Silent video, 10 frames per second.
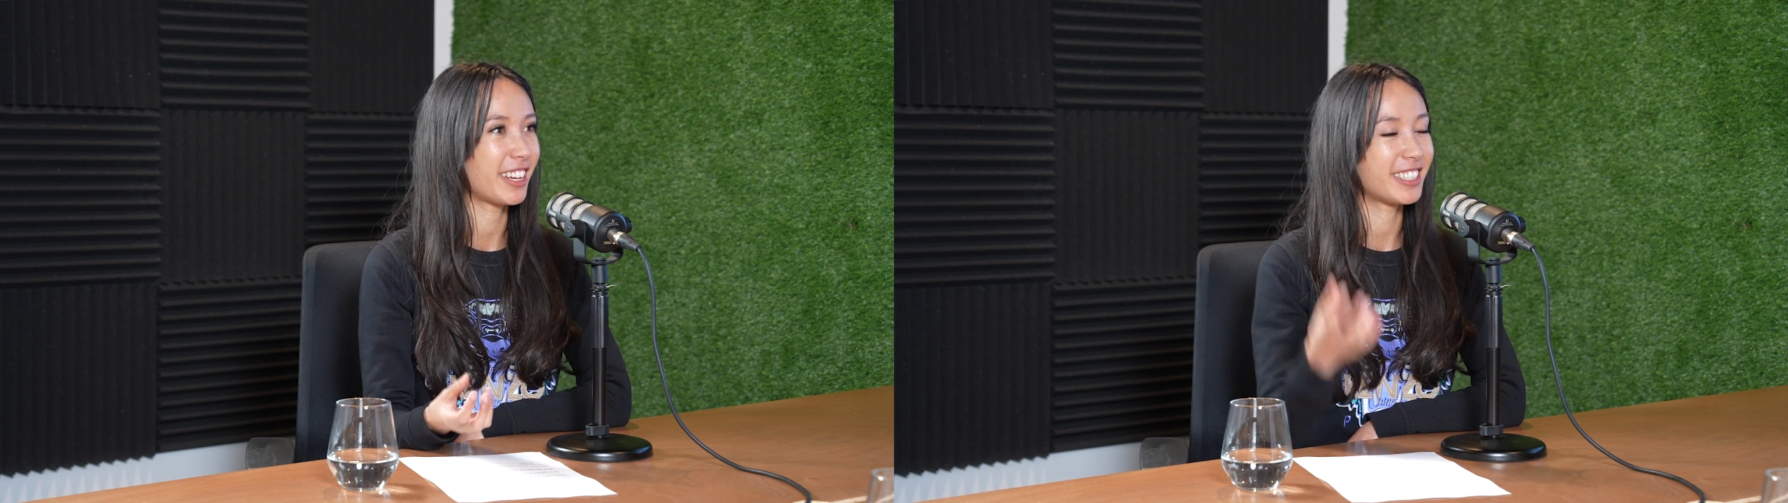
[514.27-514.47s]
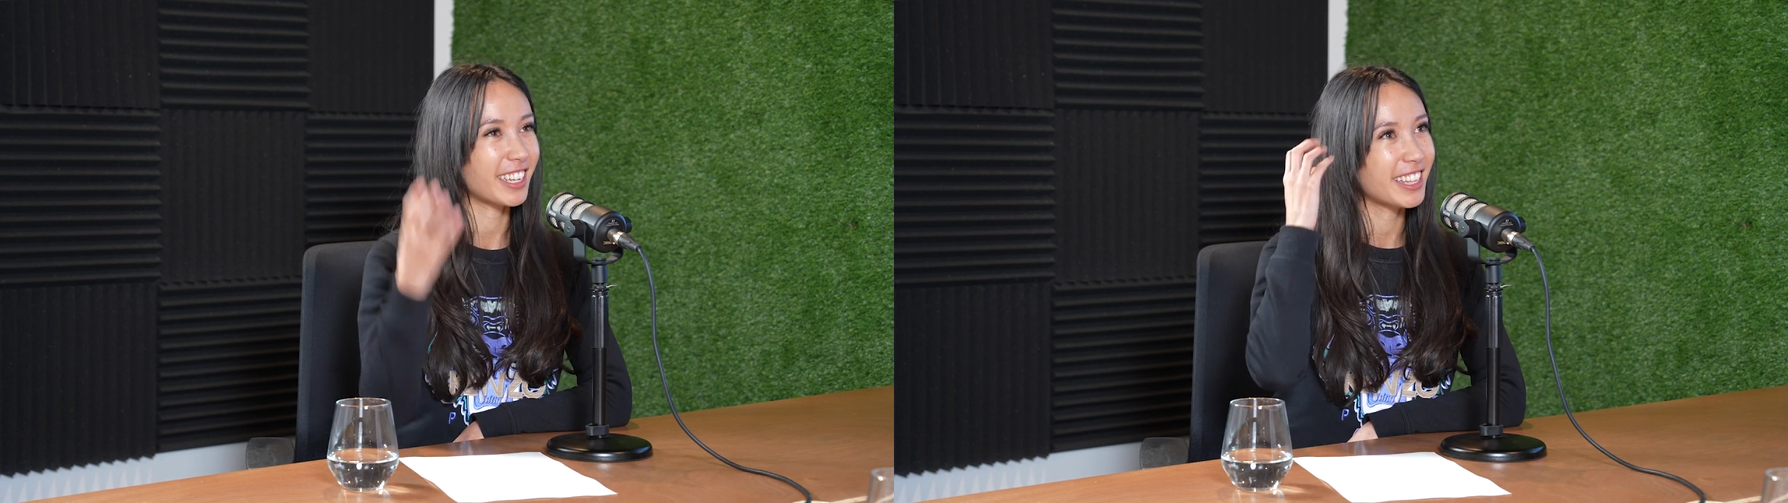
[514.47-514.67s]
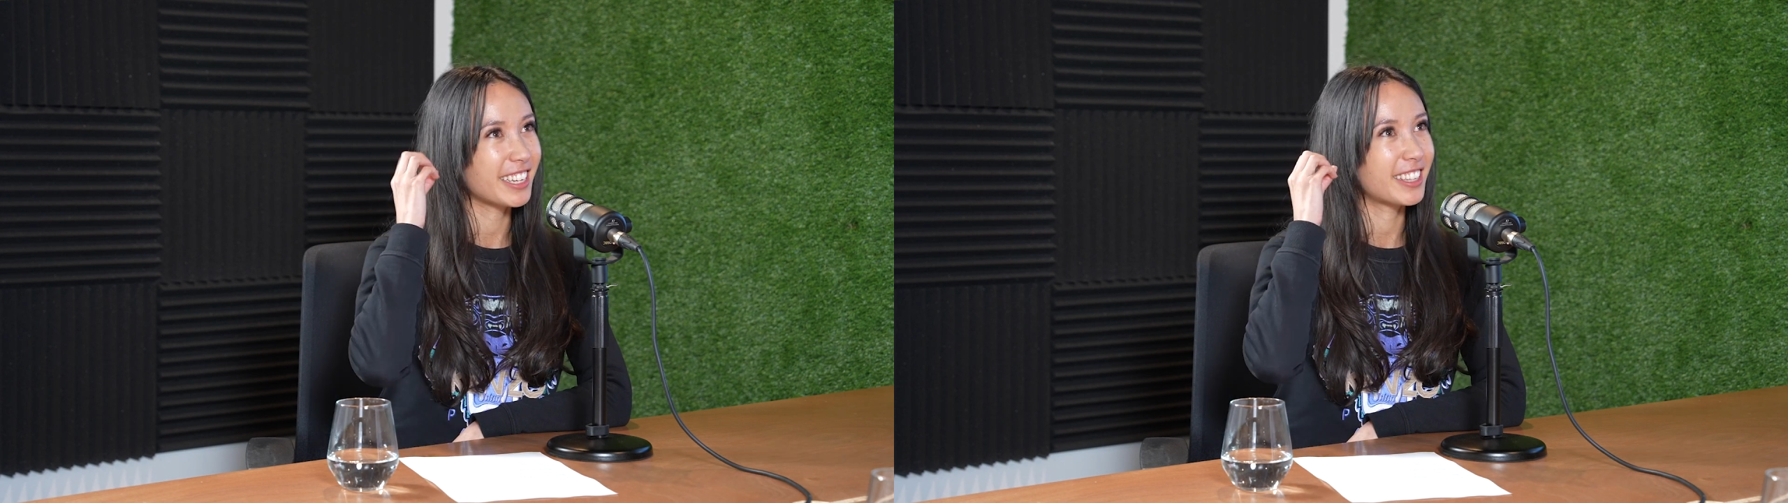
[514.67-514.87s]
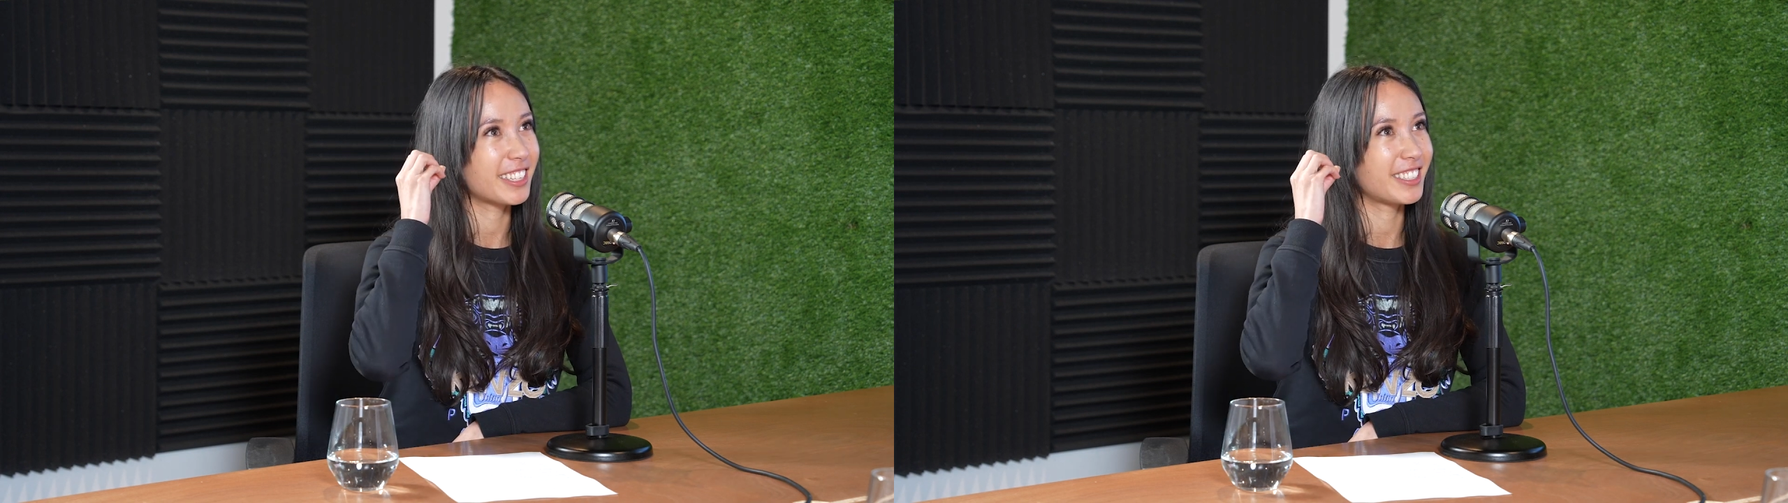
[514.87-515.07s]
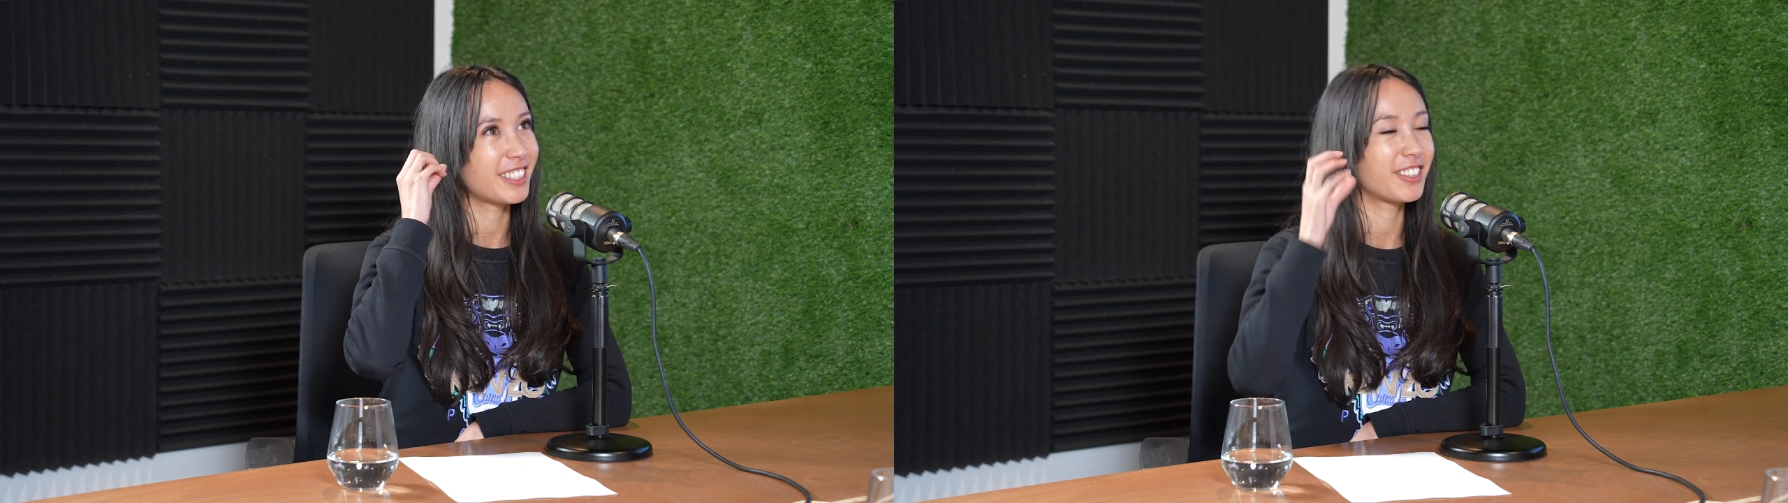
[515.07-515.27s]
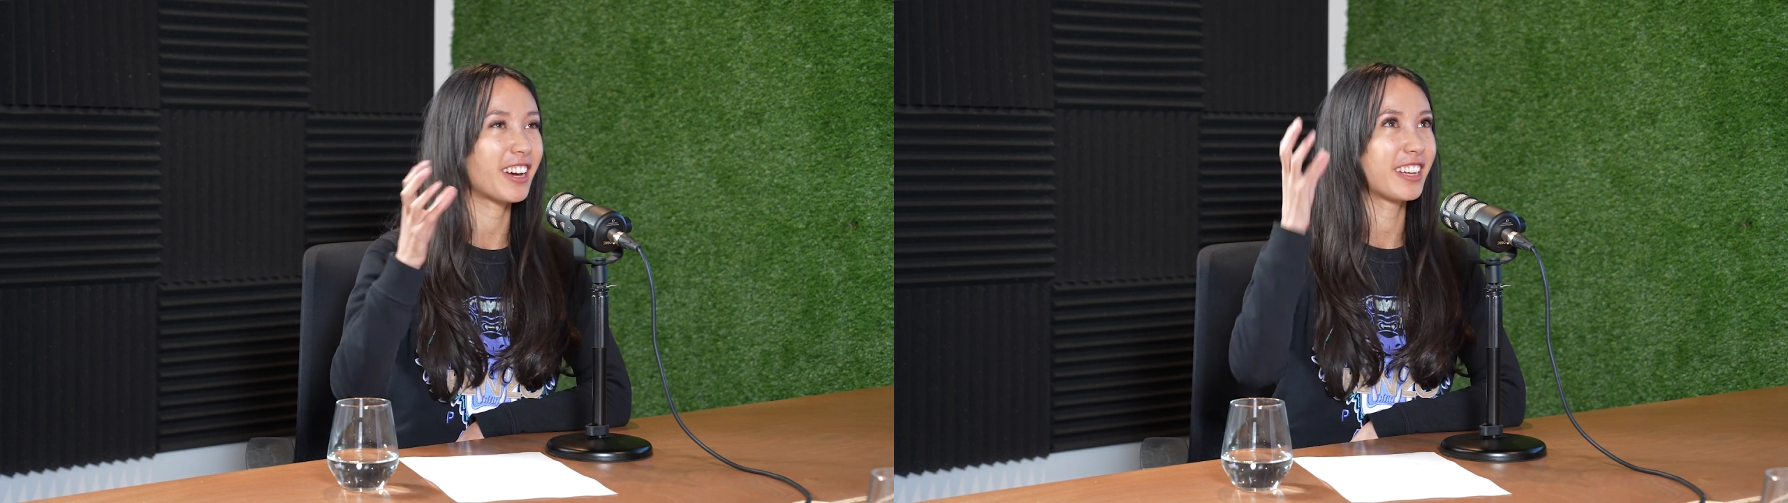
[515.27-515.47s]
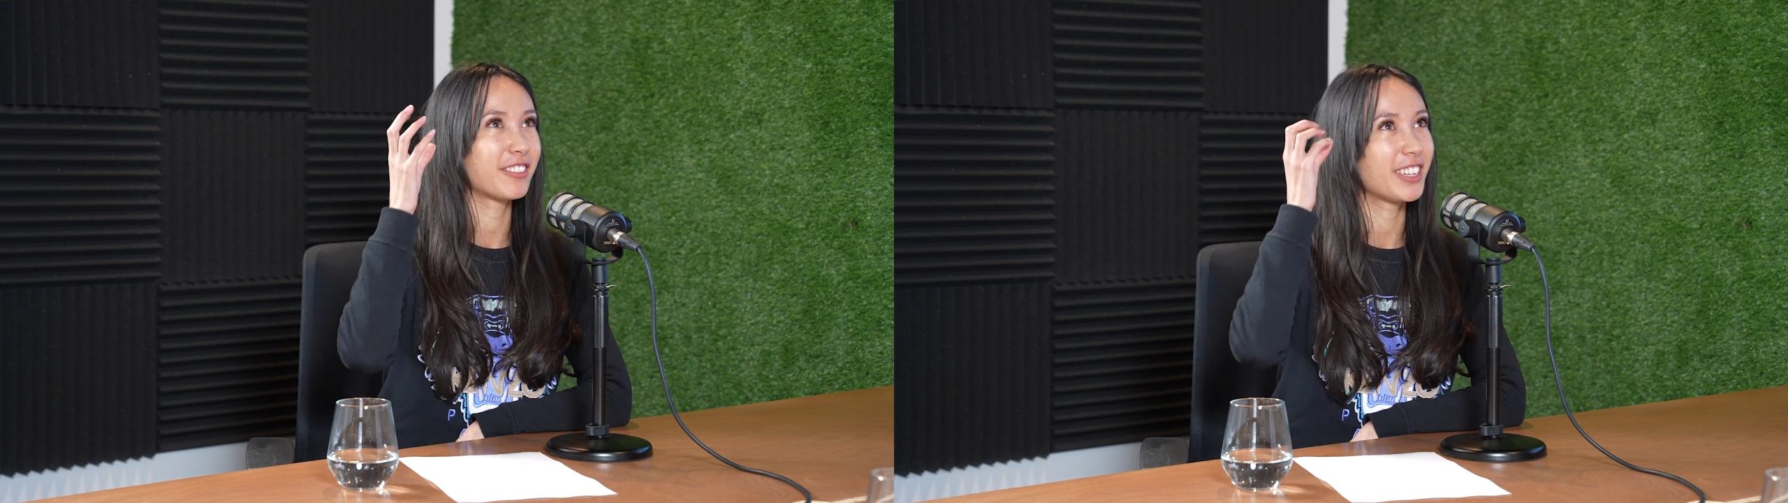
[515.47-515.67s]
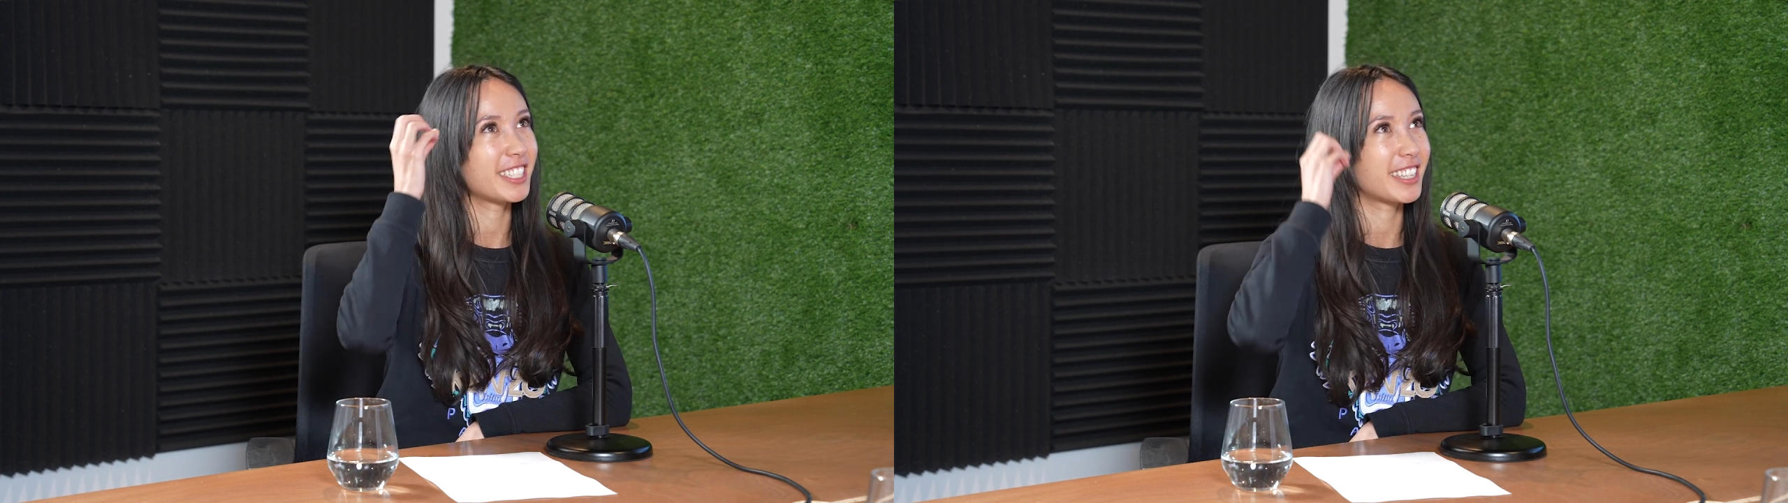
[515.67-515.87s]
And I think that you kind of need